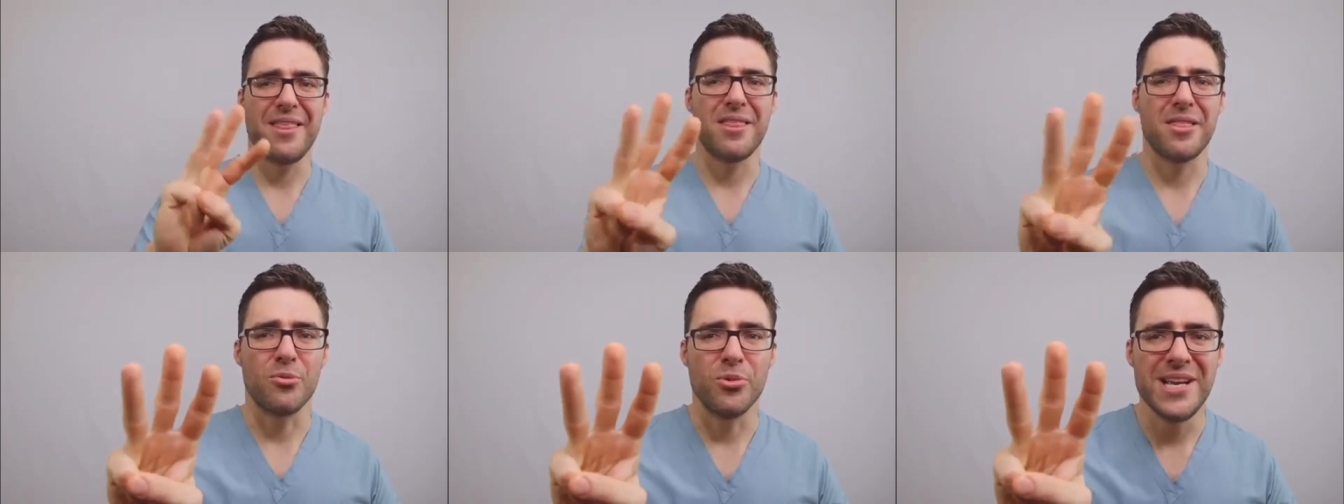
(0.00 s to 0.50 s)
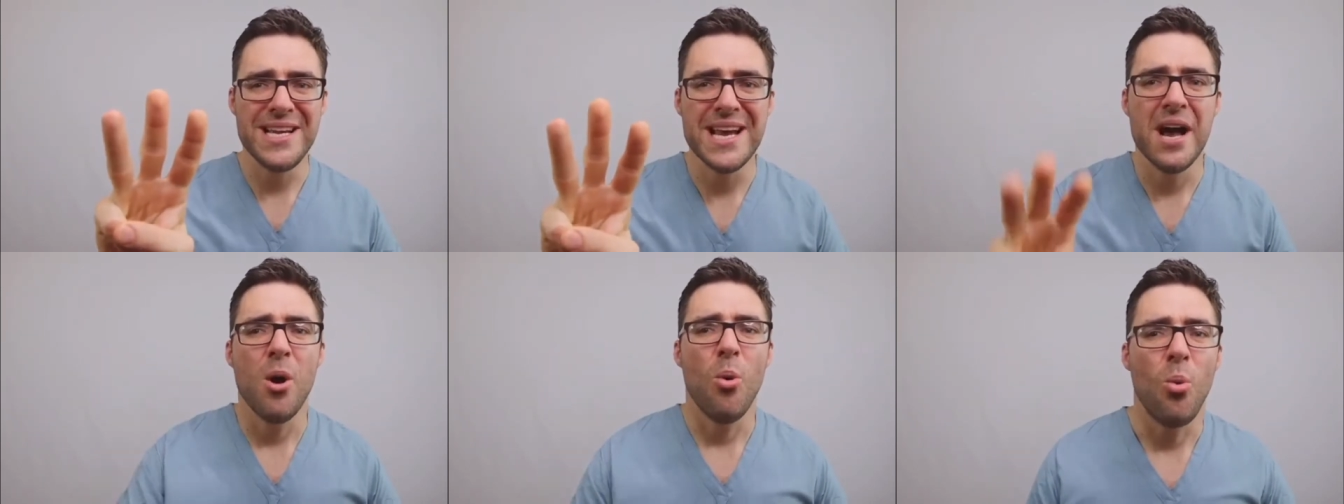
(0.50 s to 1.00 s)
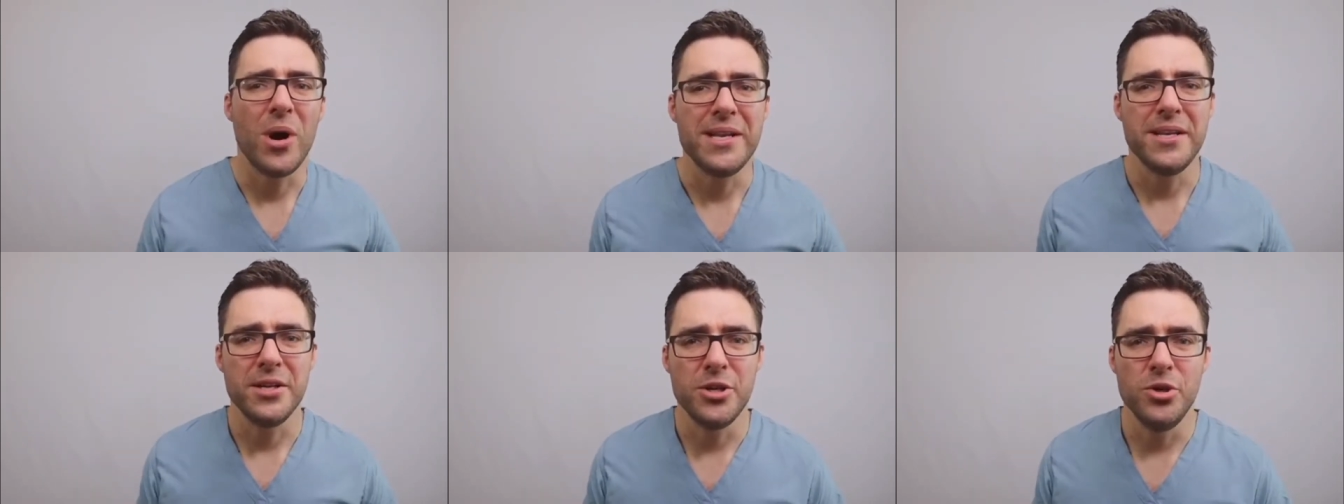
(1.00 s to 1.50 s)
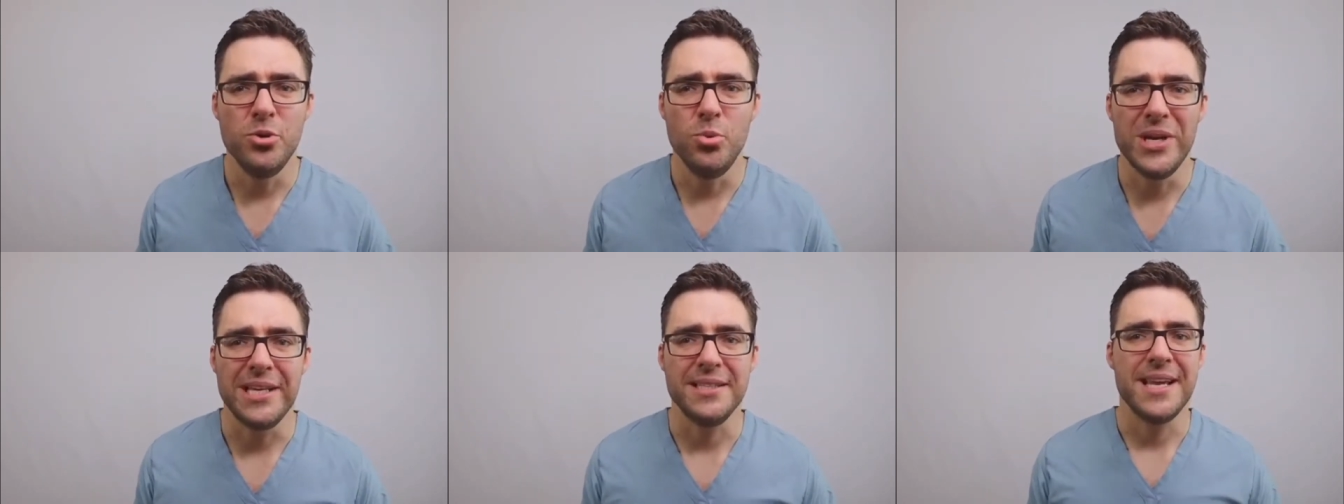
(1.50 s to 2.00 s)
3, 1 to 2
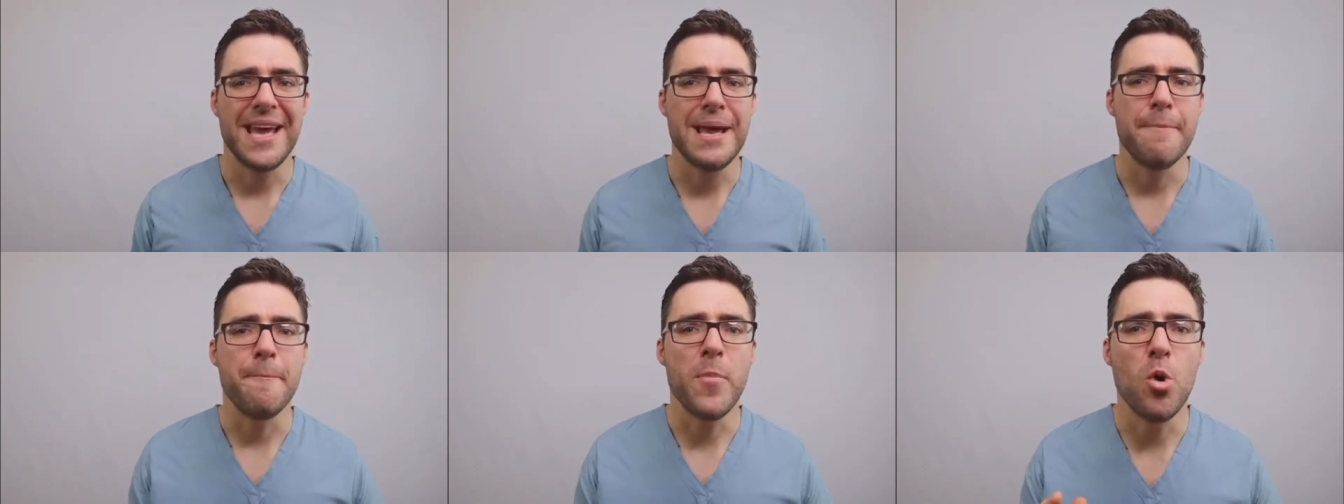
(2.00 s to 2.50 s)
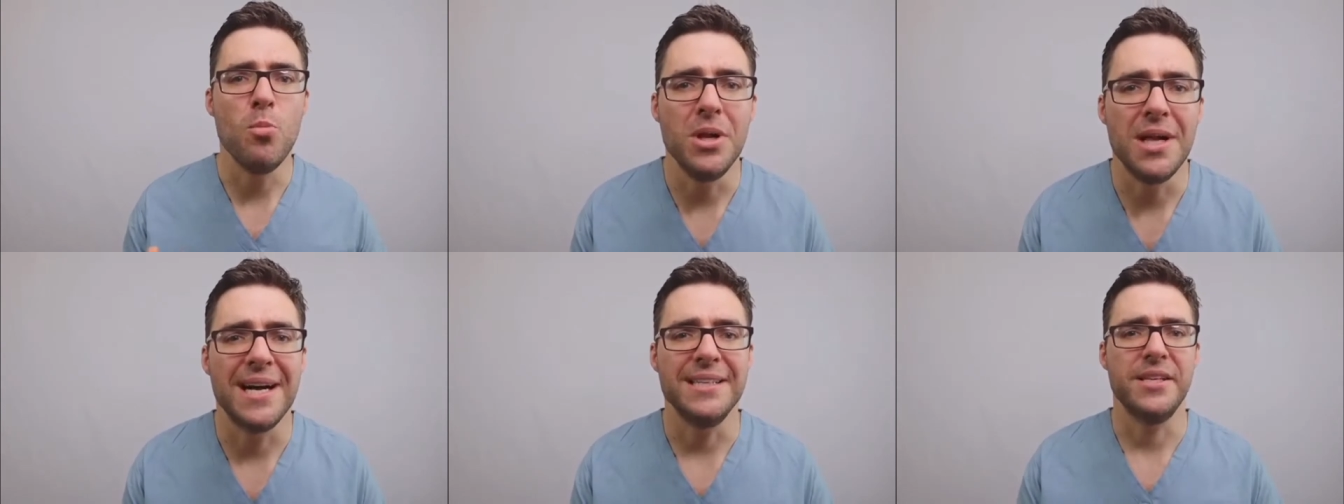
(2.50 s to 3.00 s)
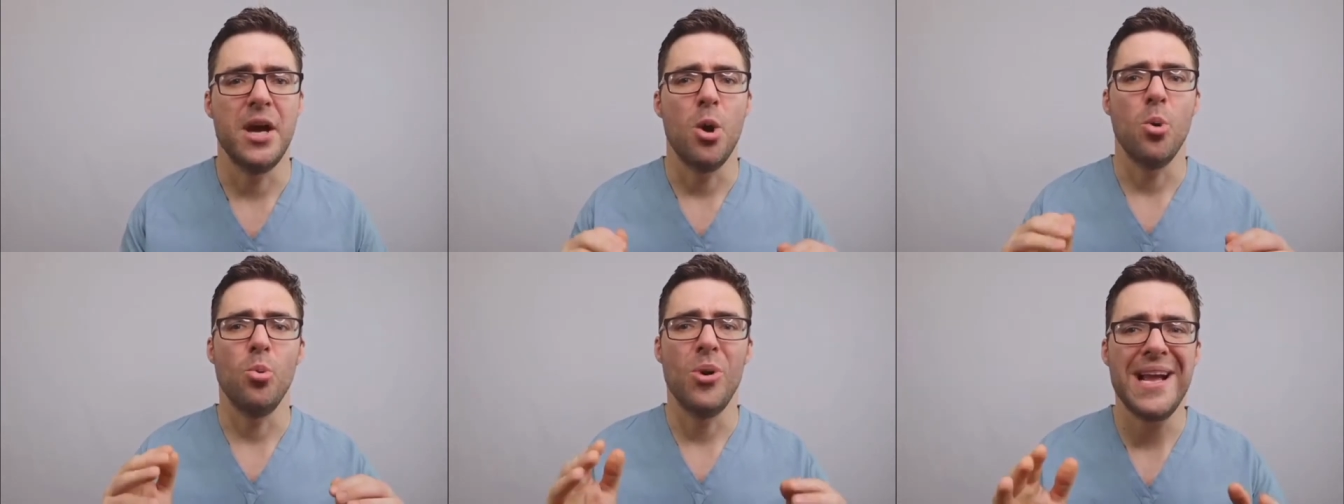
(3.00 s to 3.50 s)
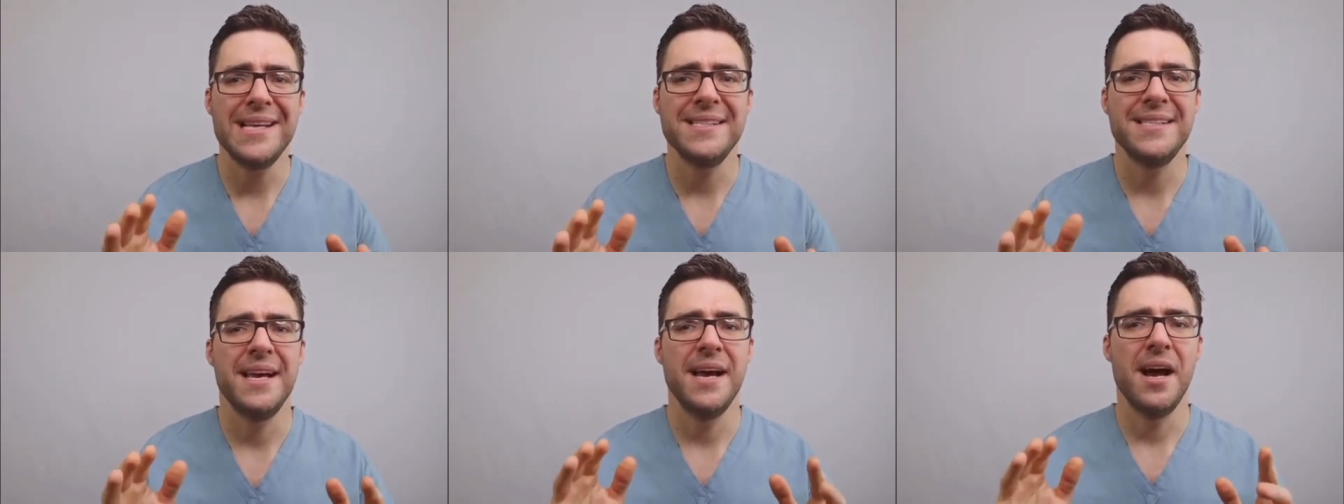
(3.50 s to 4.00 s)
weeks. Immobilize,
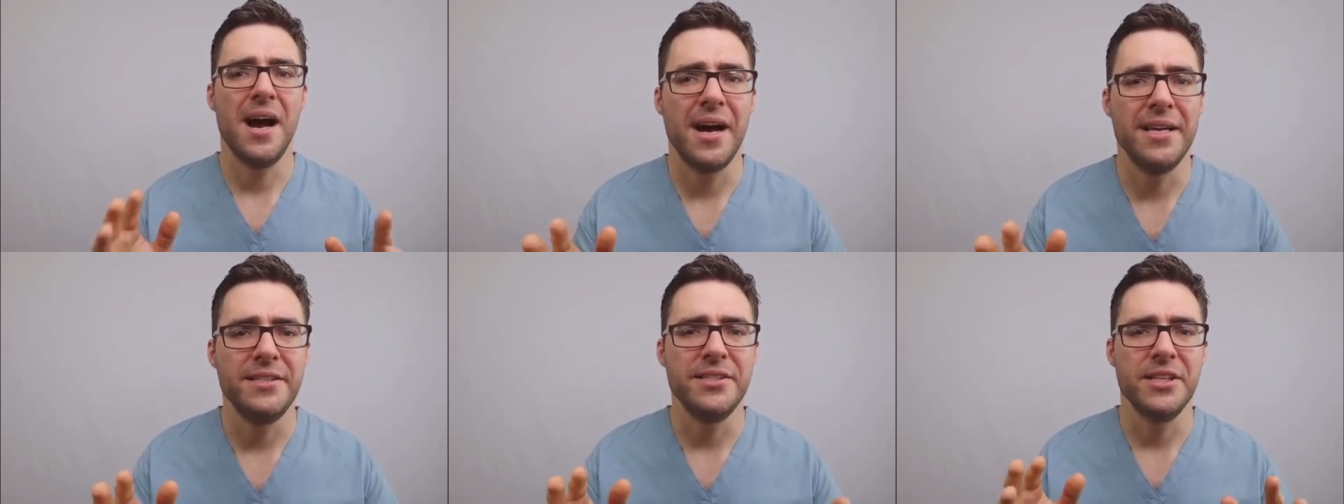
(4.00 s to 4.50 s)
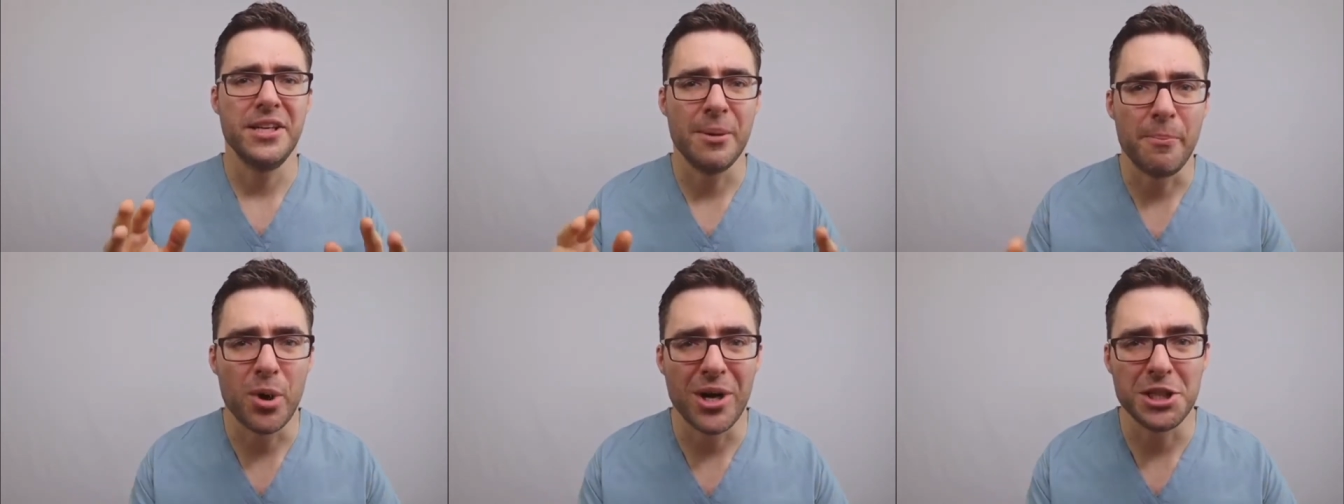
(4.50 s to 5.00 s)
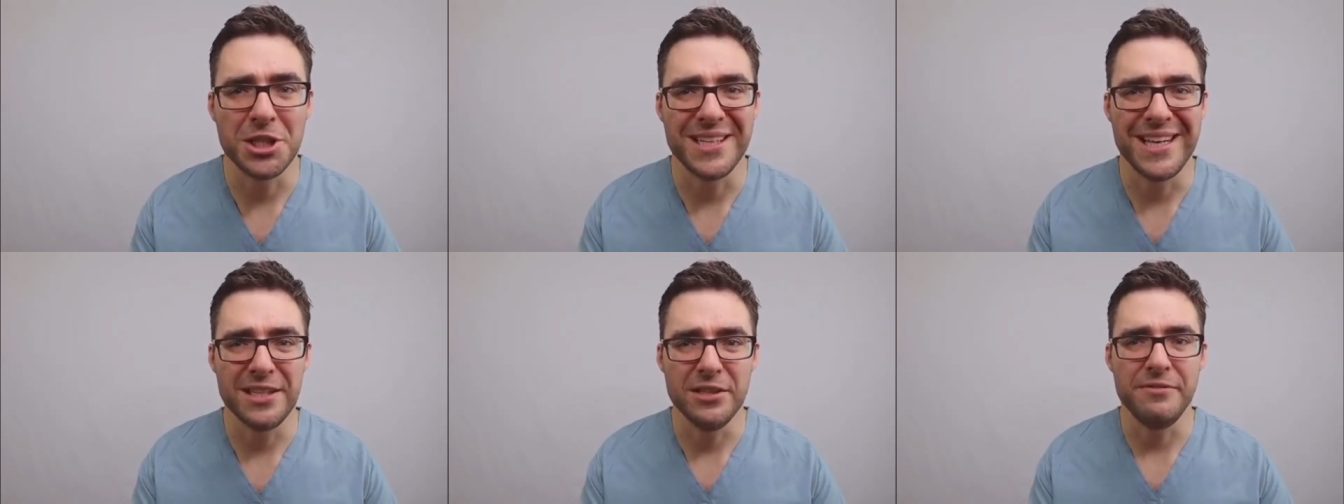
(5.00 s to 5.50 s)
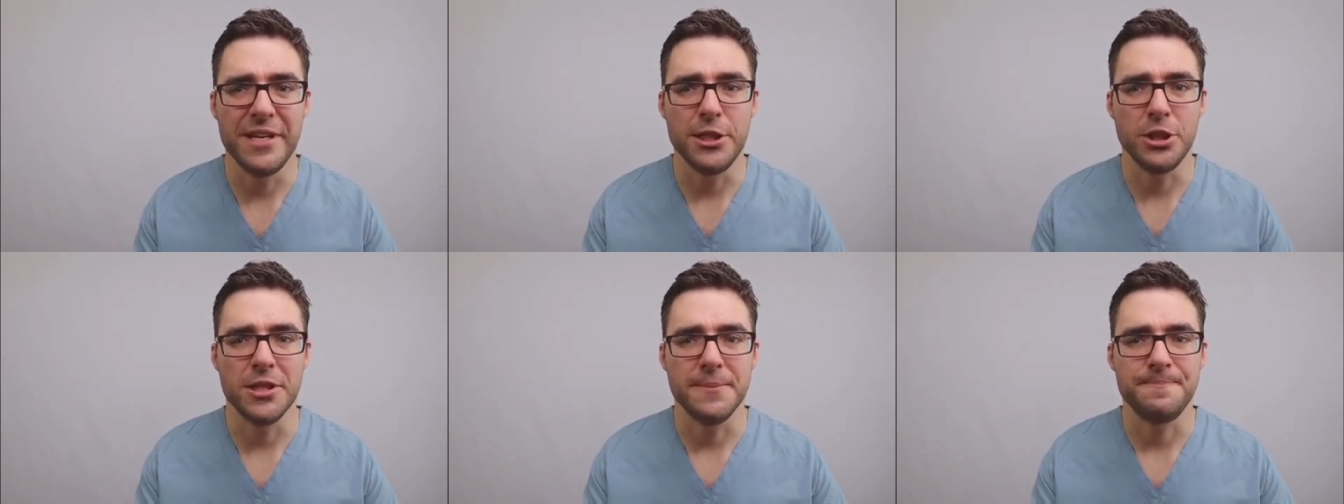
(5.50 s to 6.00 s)
rest, ice, compression,
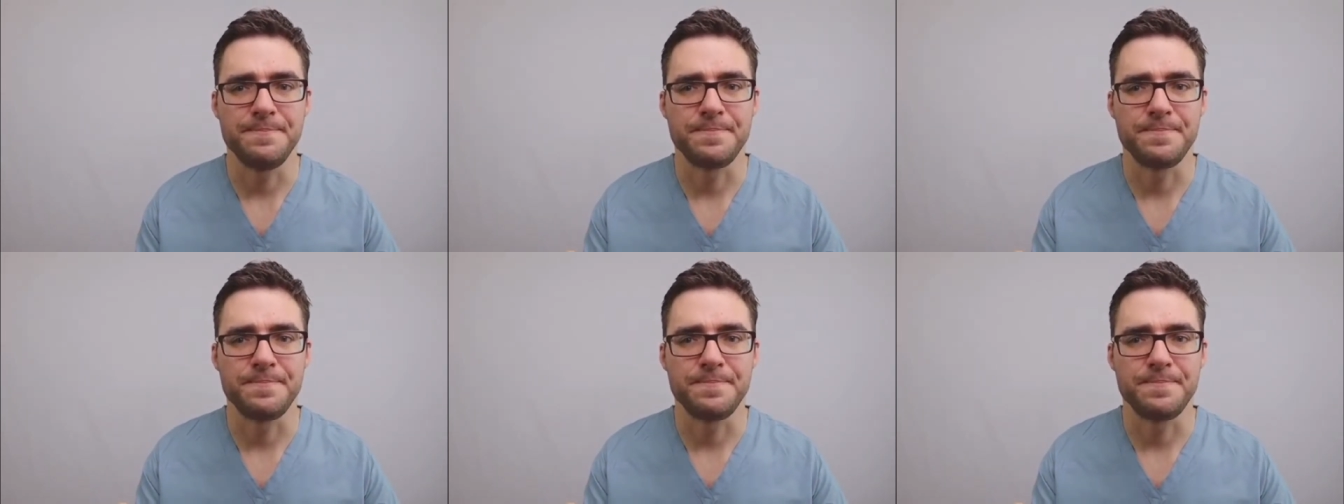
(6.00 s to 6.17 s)
elevation.